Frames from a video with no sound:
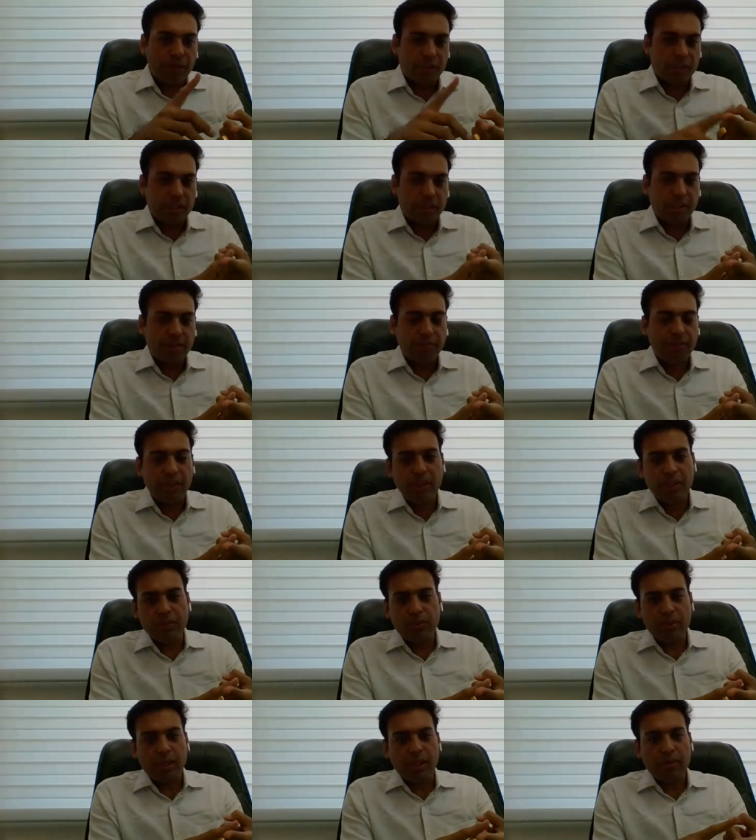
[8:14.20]
first year fee,
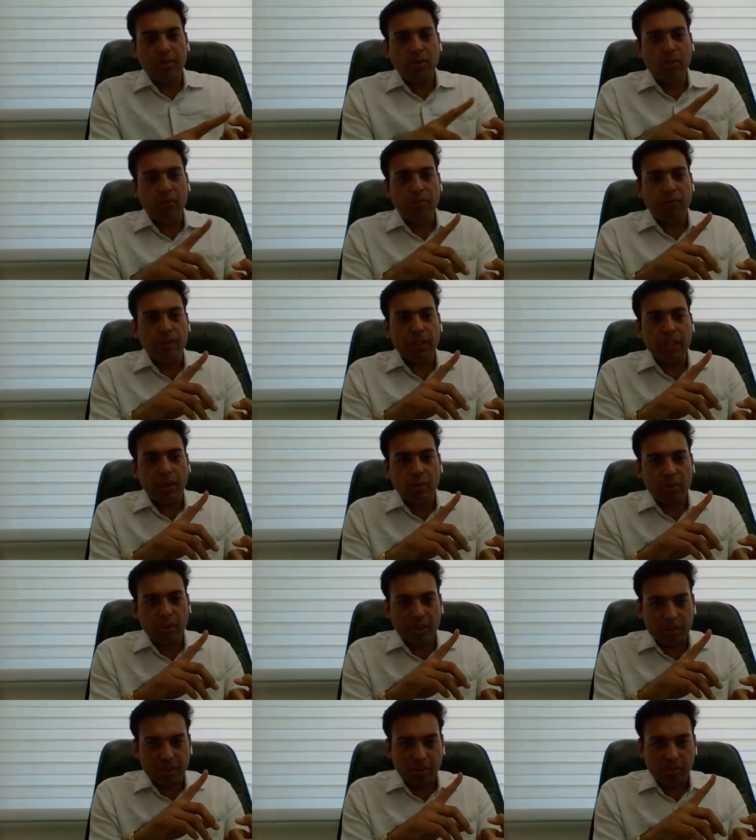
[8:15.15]
you can go
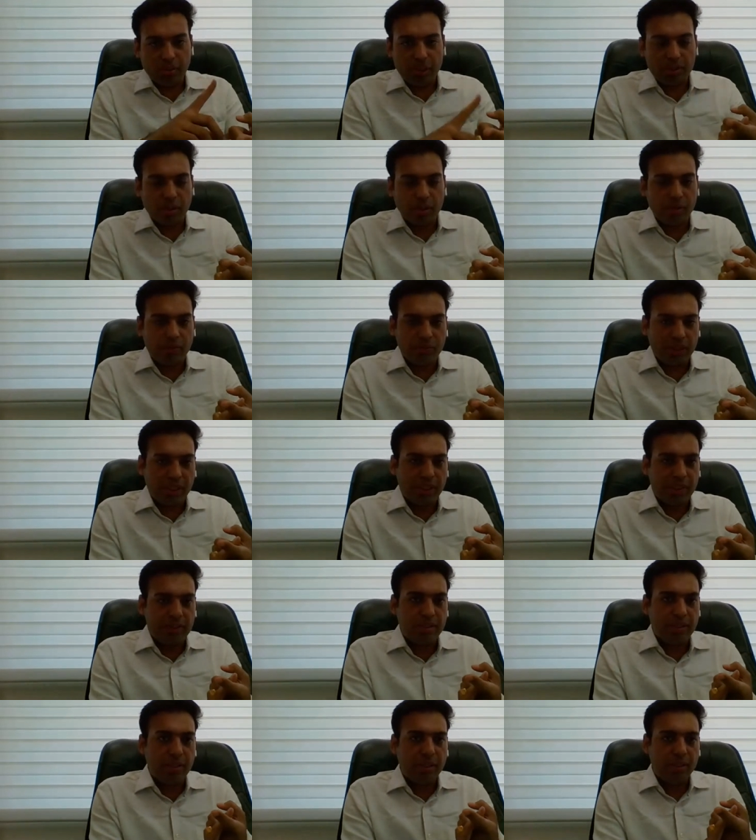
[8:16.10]
without the submission of G
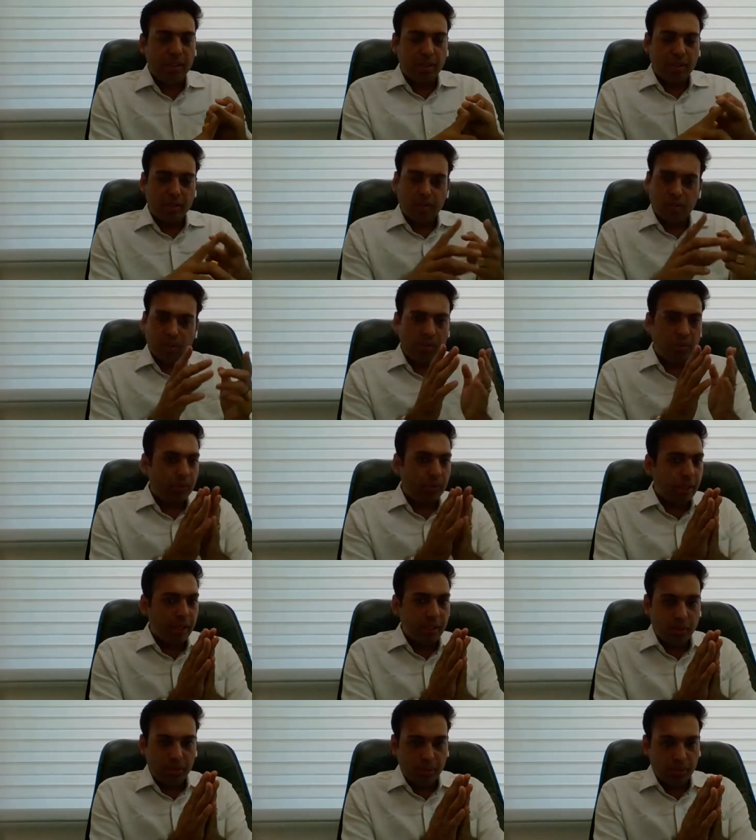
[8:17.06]
I C. So
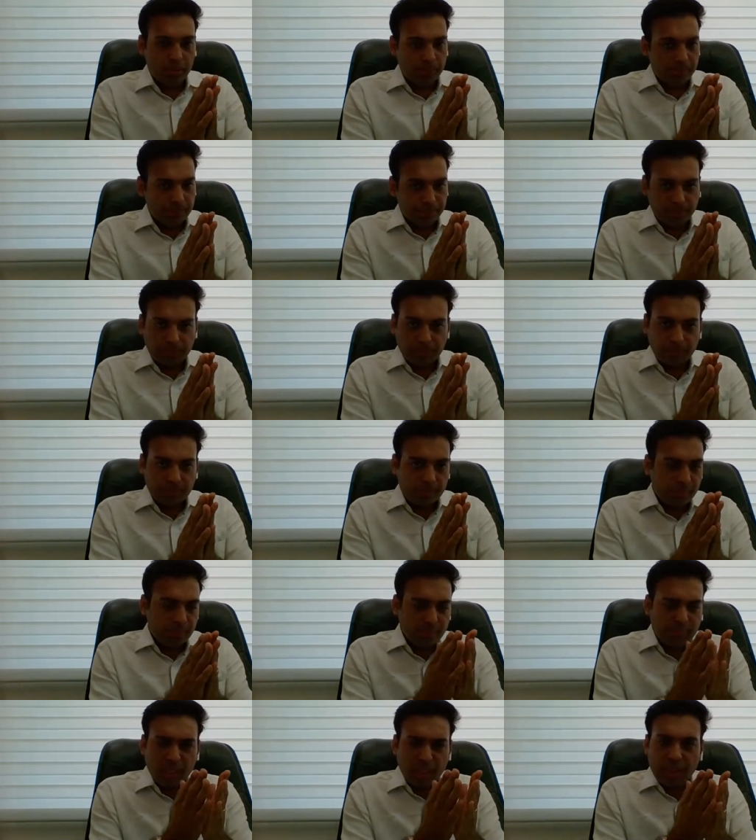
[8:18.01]
you can do
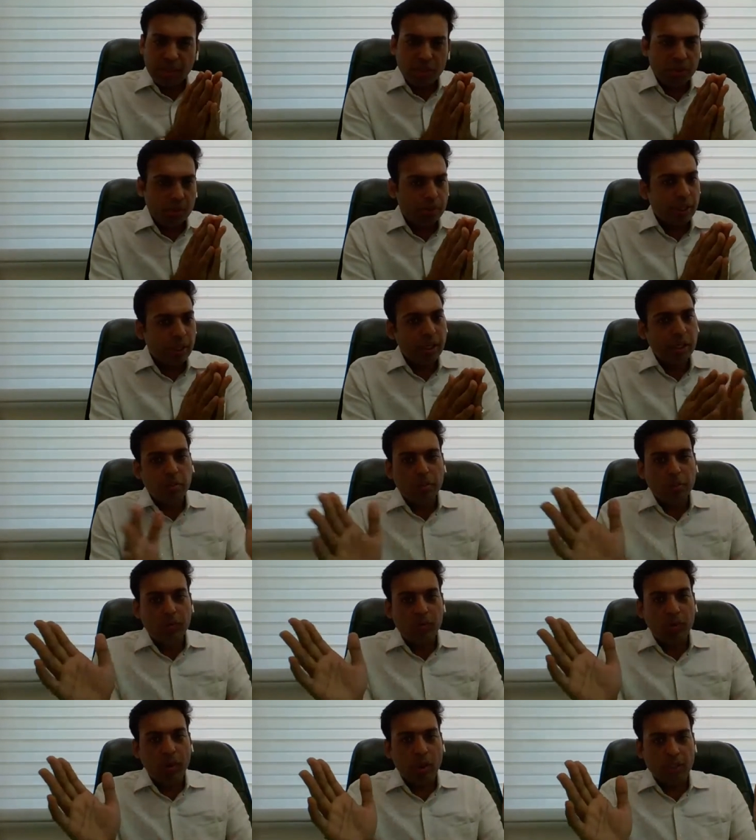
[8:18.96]
You can
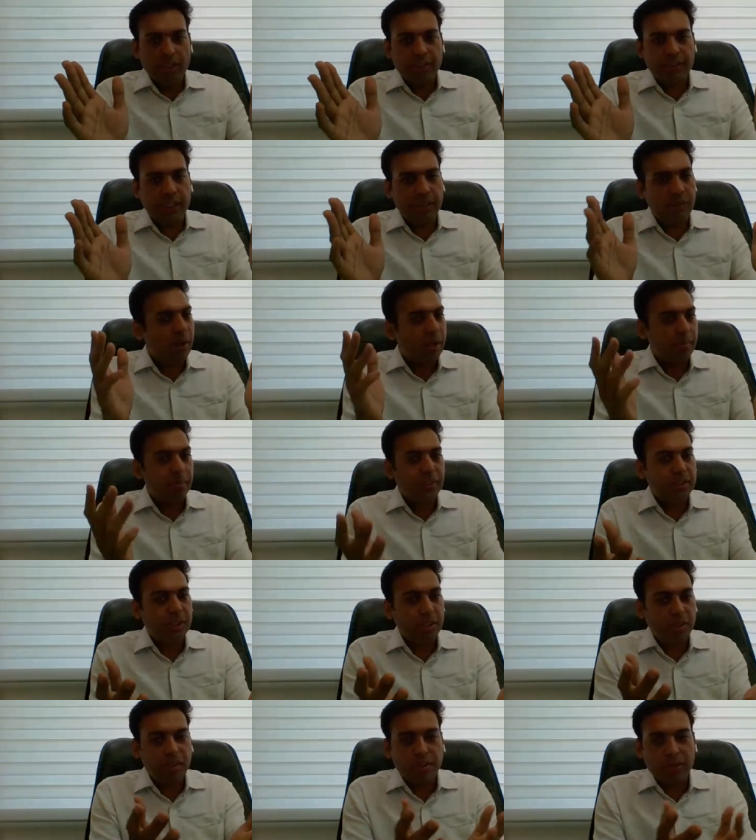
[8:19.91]
remove all these
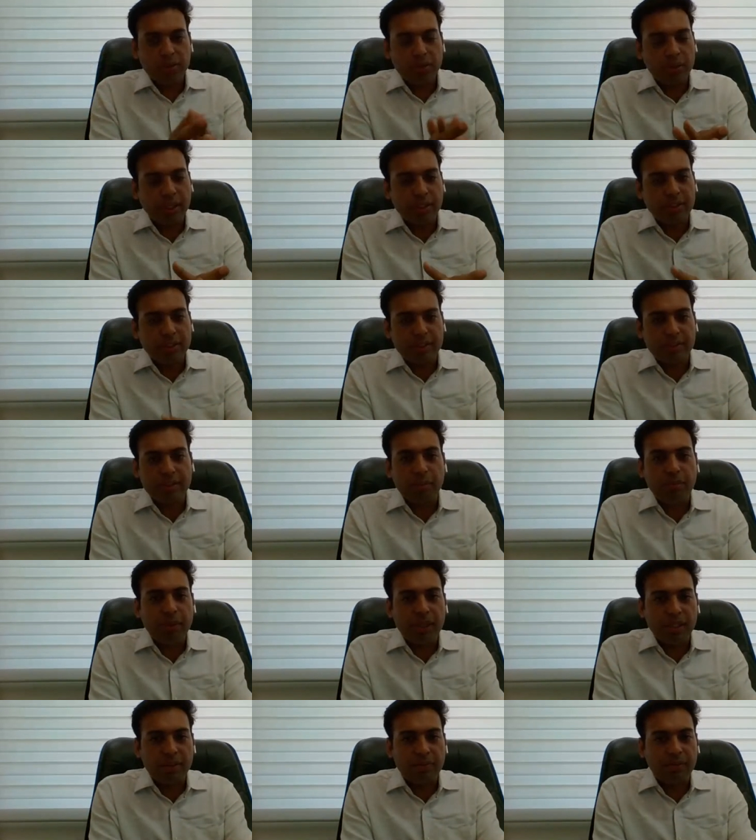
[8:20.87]
requirements and you can just
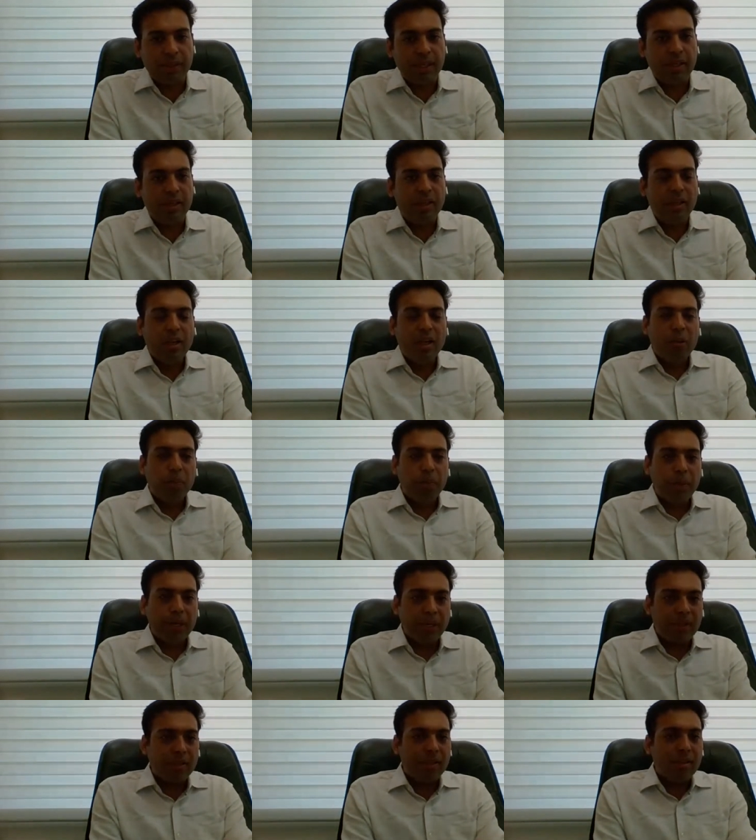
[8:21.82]
submit the file.
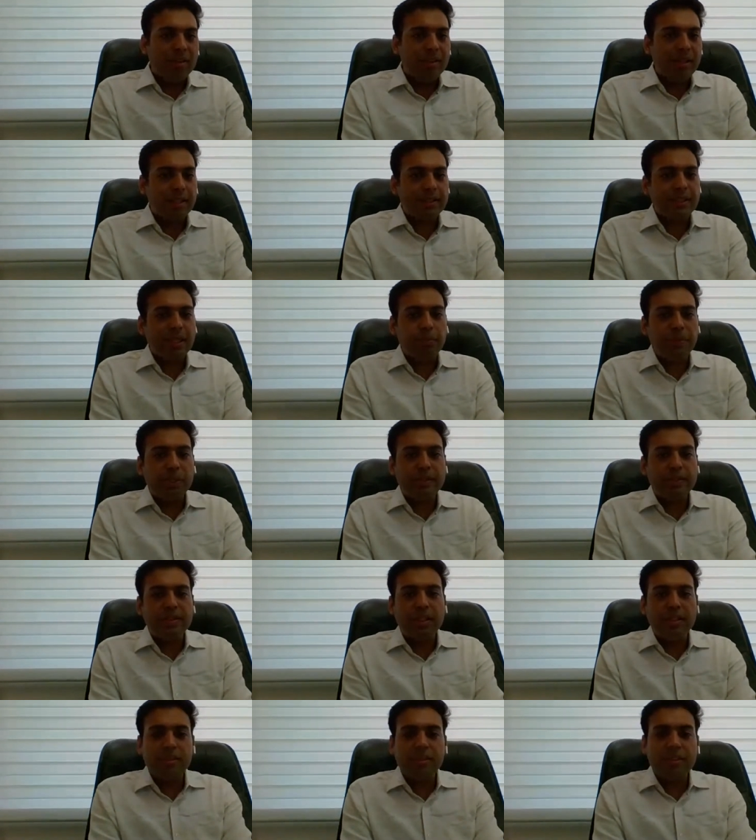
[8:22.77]
But the
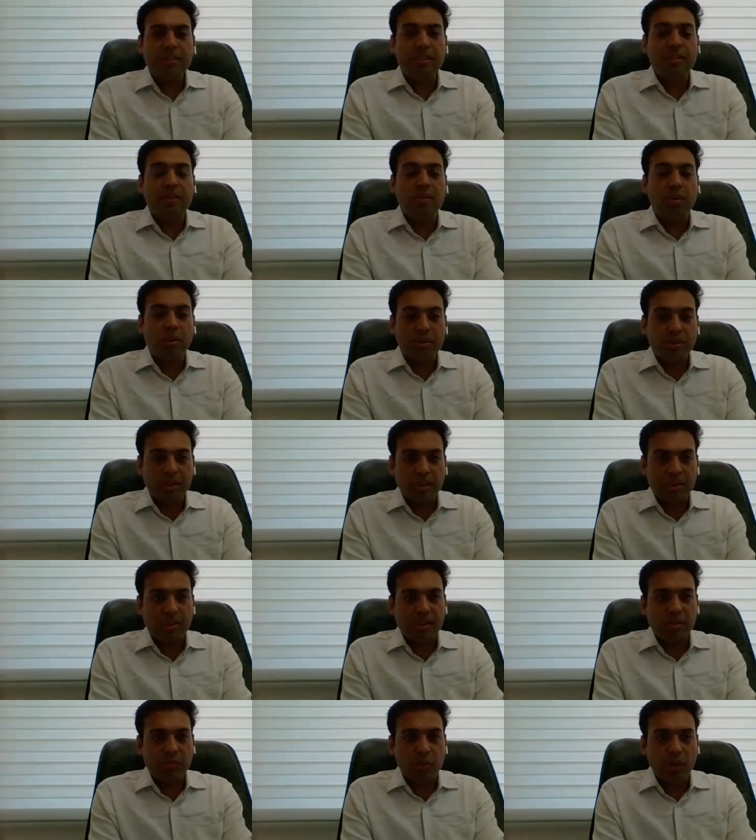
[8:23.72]
acceptance chances in those
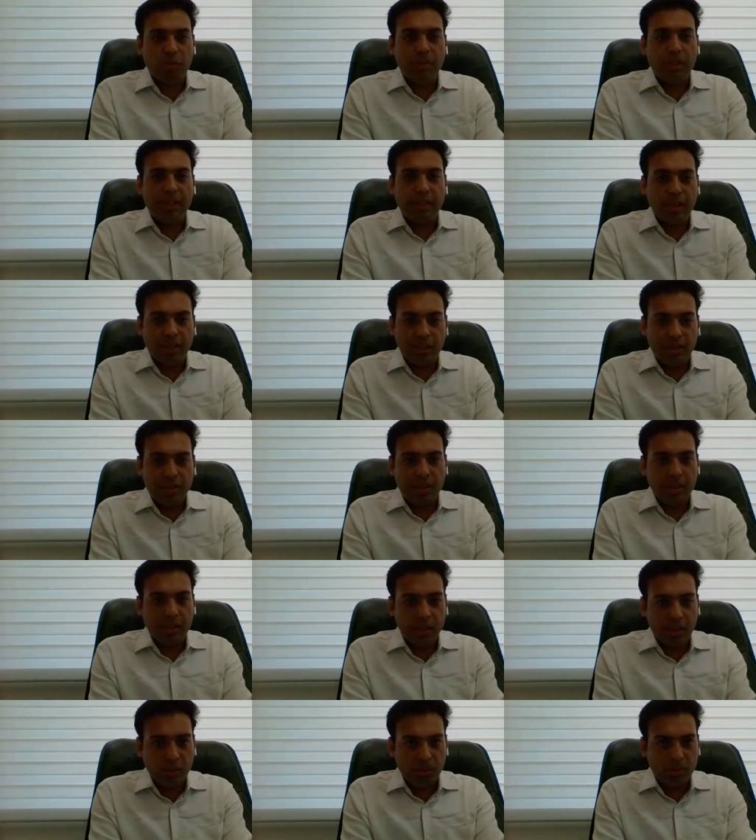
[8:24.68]
cases will be really,
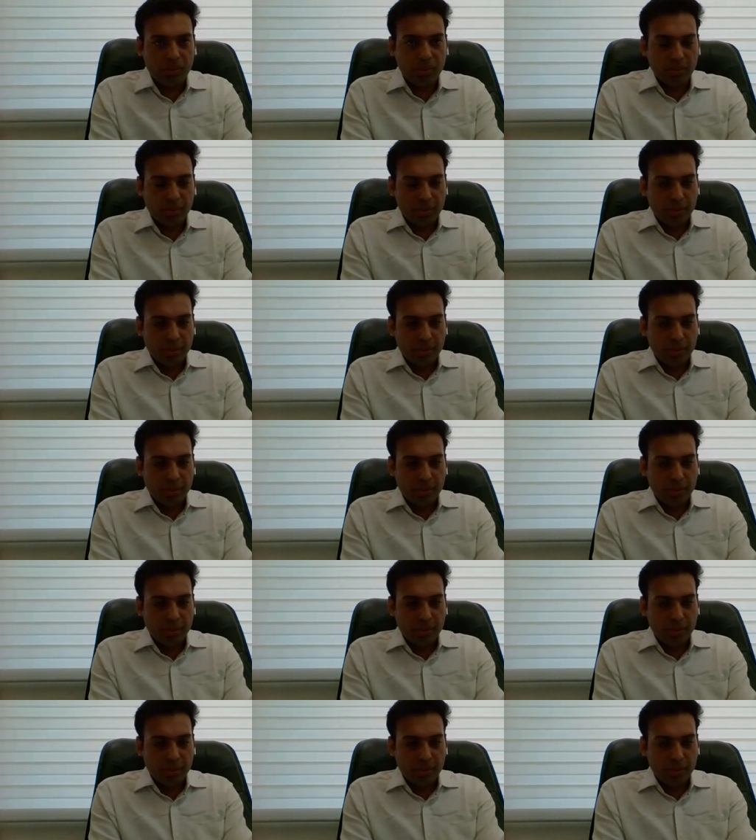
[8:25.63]
really low.